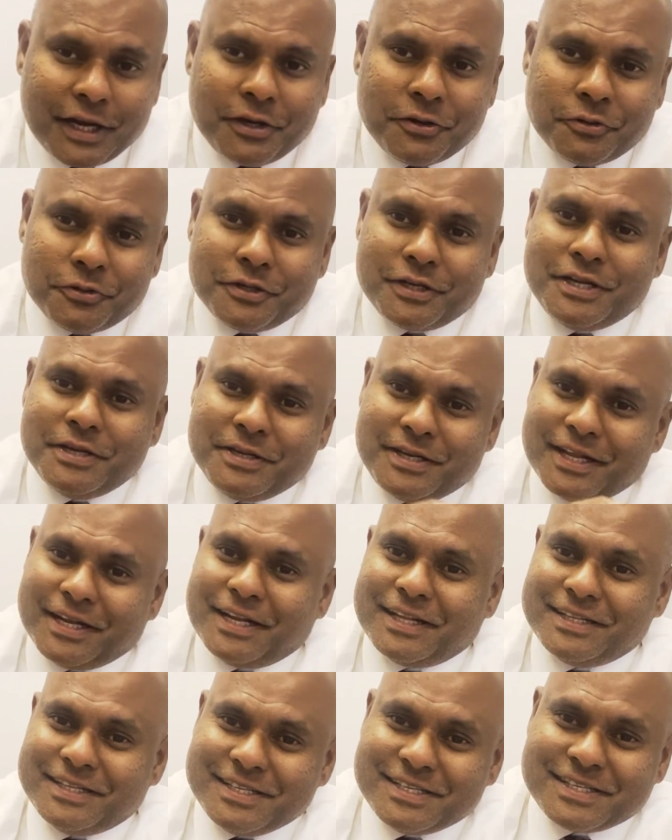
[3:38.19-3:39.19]
into the detail
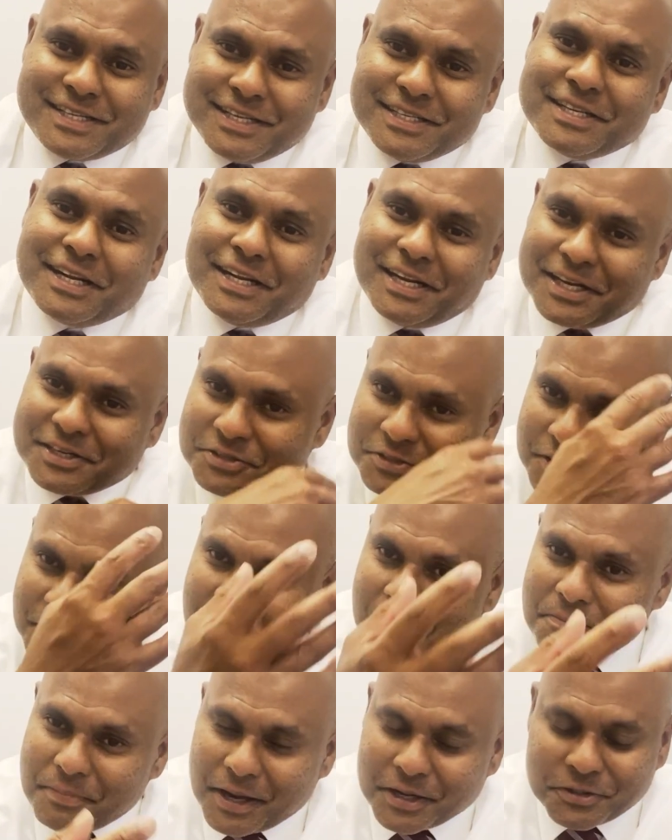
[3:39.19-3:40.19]
at this stage. I'll actually
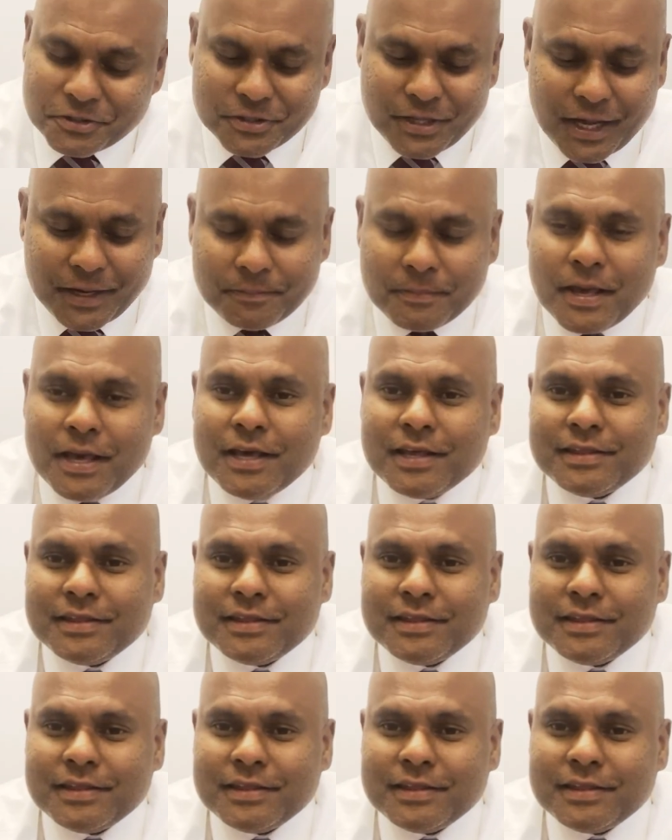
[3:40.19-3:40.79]
come back to that.